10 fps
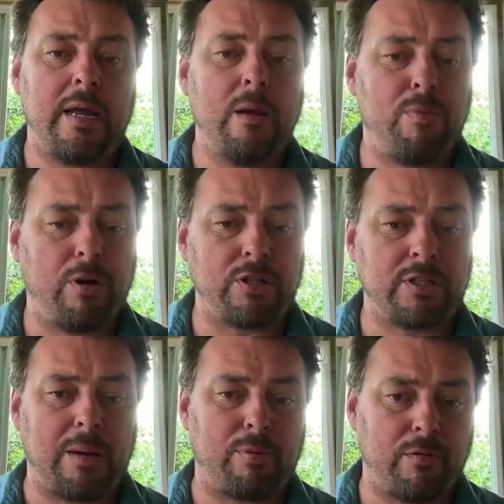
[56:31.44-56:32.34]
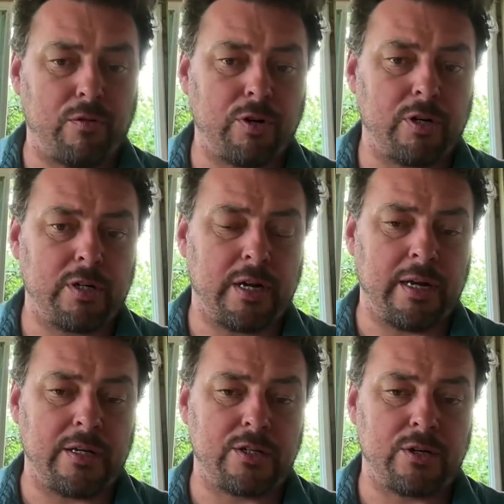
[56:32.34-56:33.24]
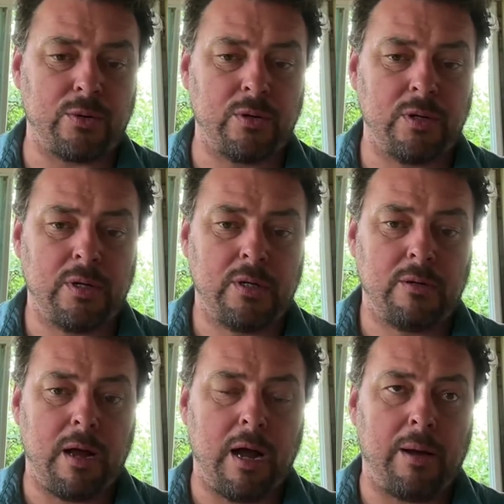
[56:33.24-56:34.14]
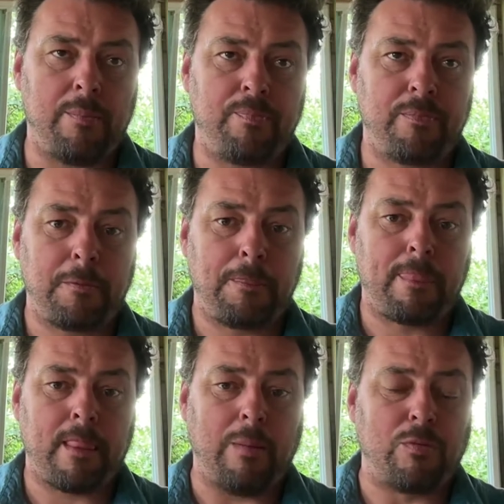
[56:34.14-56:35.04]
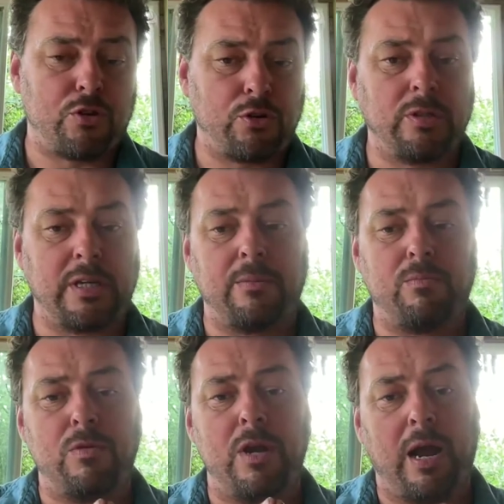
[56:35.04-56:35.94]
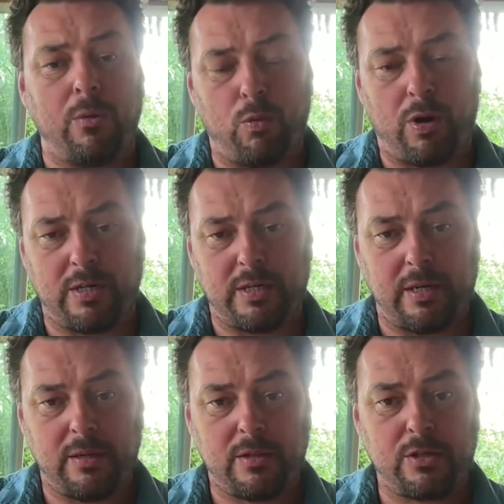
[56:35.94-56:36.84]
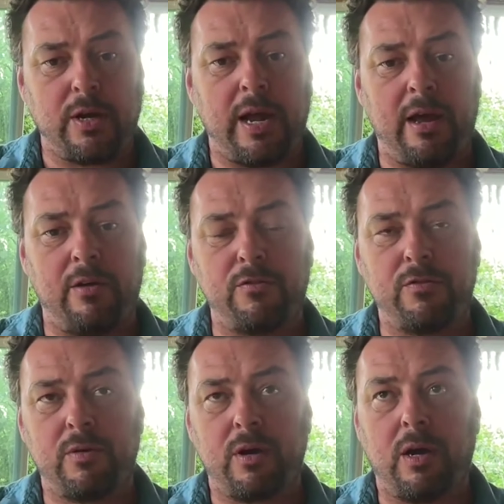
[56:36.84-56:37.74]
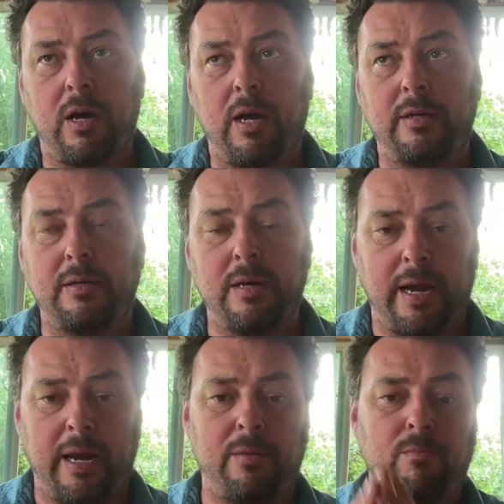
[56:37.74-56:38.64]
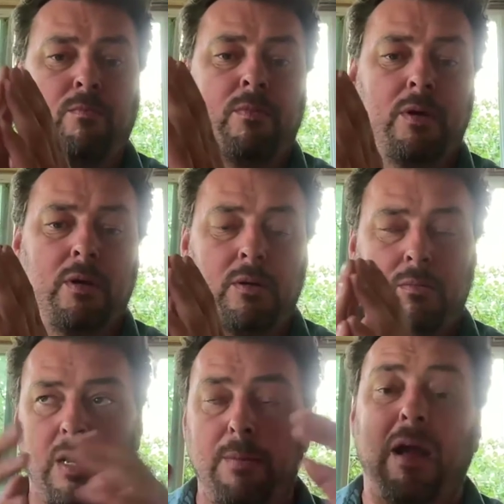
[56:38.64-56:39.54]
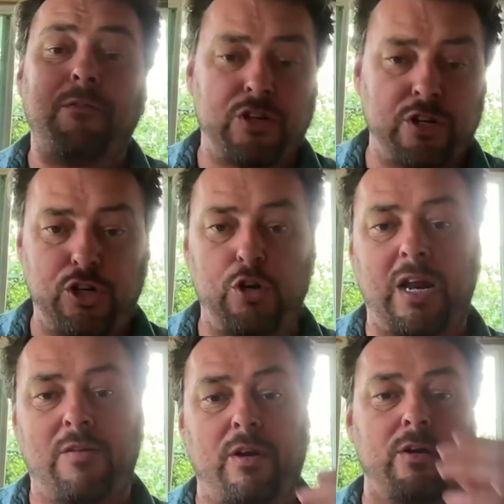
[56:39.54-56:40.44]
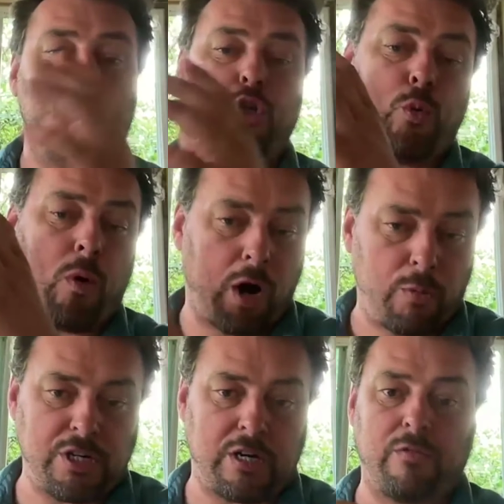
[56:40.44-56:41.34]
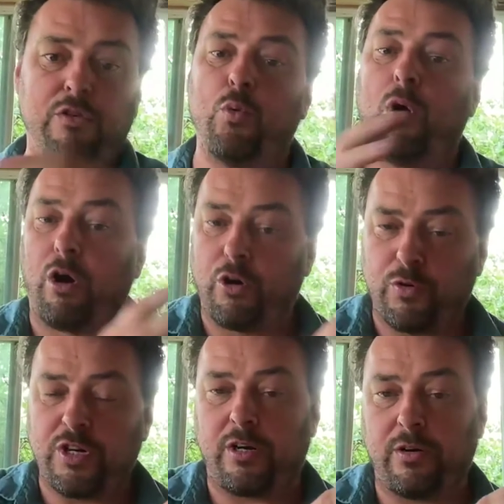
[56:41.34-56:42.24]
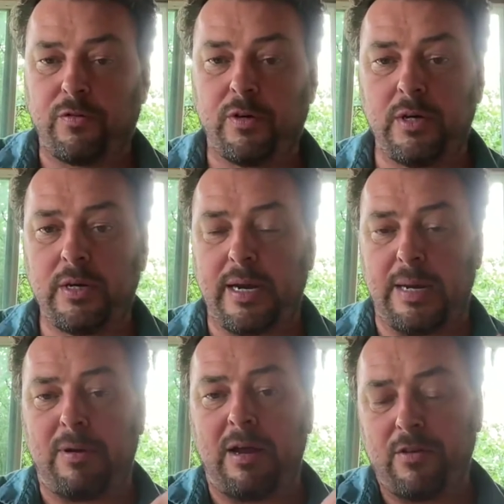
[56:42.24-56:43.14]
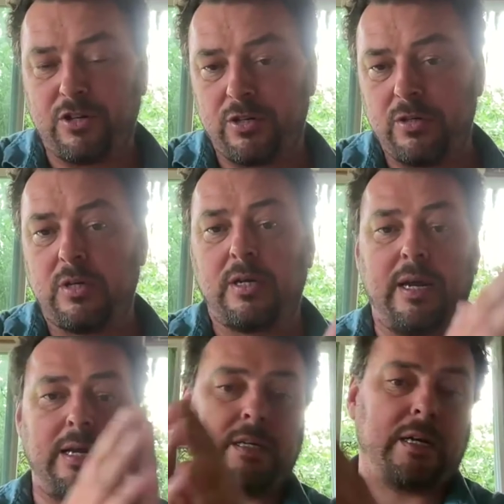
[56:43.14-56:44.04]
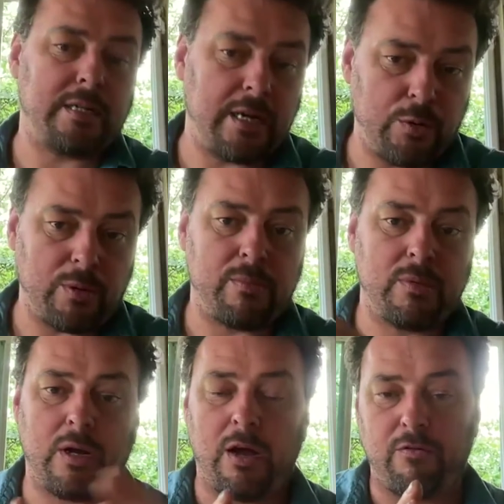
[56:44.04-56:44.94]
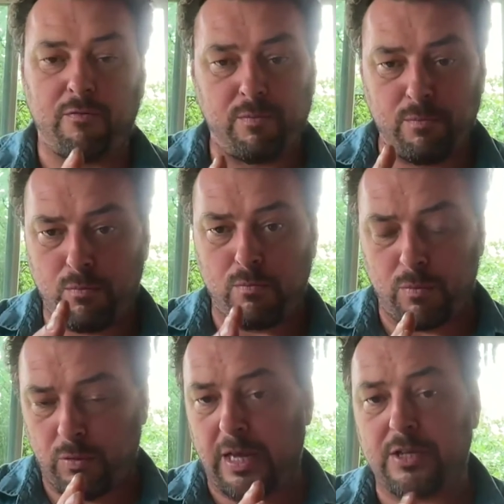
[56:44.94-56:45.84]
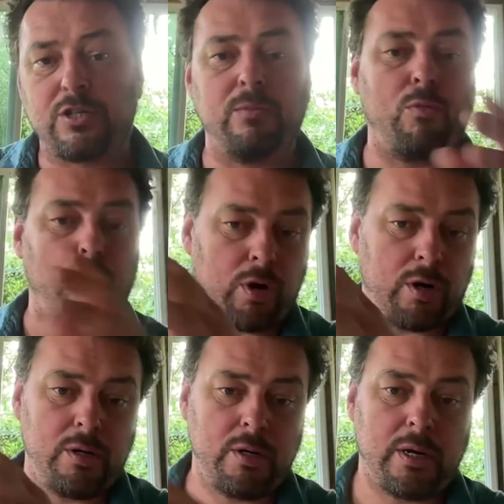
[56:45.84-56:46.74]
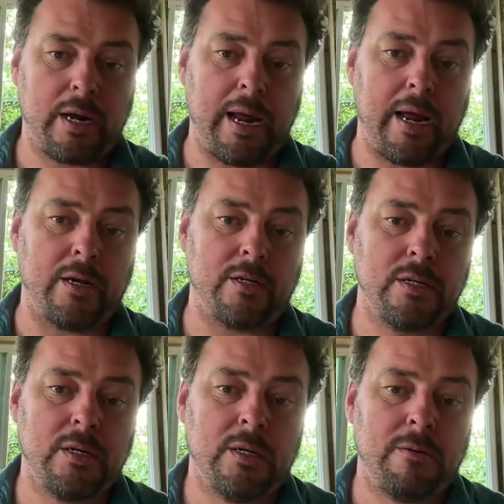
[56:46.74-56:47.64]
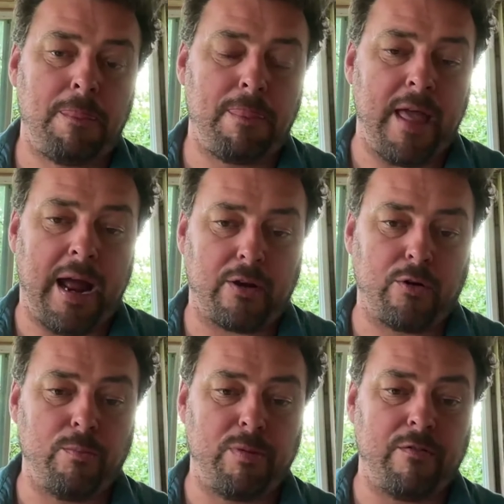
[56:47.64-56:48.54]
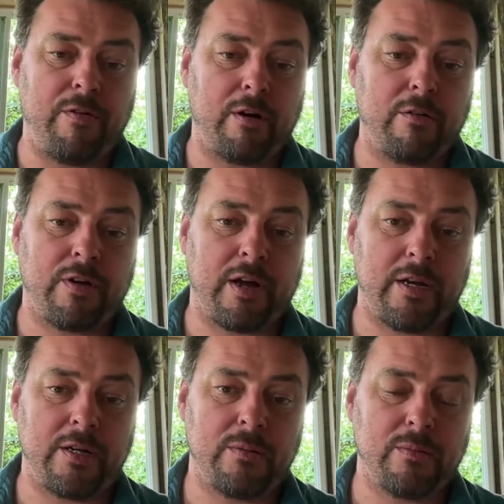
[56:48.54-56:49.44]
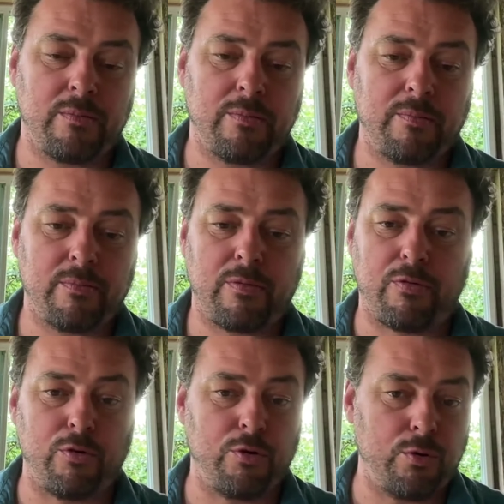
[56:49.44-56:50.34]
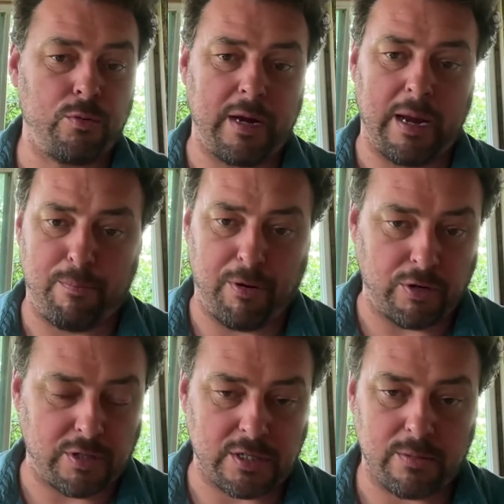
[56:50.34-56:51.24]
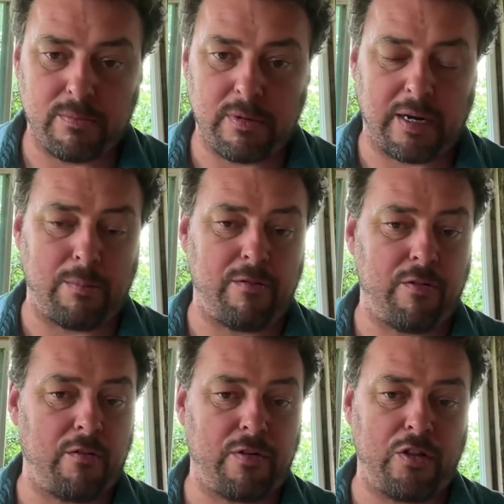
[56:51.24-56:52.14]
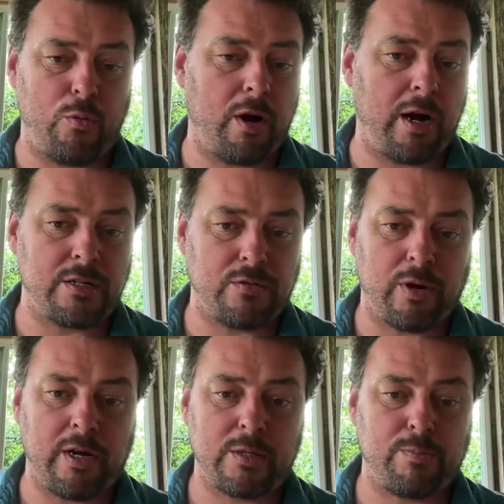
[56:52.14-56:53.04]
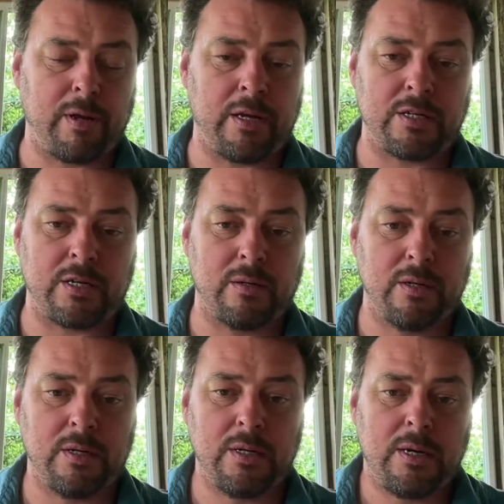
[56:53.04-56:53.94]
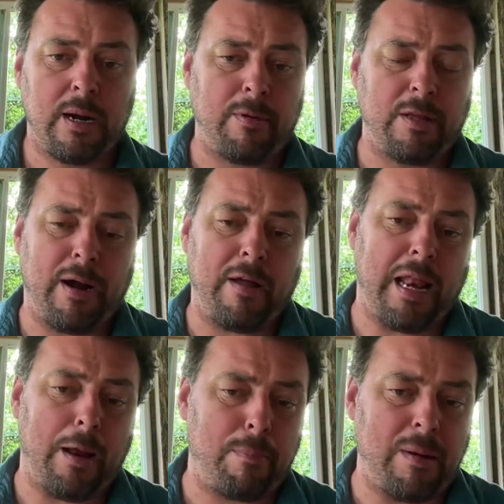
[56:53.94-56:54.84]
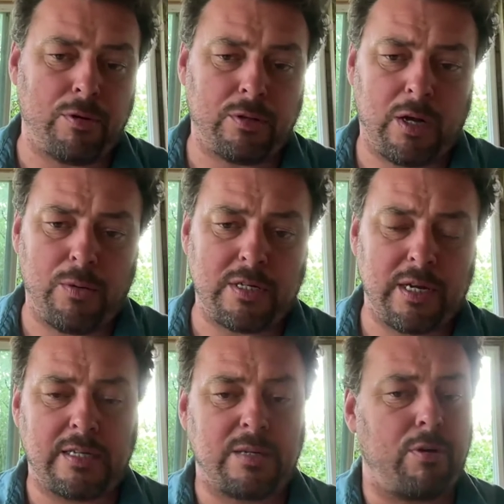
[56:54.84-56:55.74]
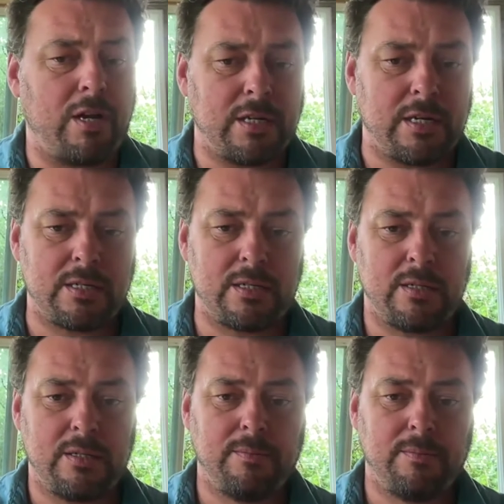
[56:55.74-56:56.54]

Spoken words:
impulse got perverted. And so um I'm certainly not wanting to have a in my vision, you don't have a you are regenerative, you aren't regenerative. In my vision, it's a continuum of less to more. And that can be verified through empiricism. It can be verified through all kinds of ways, but I mean, the biodynamic people always say it's a process.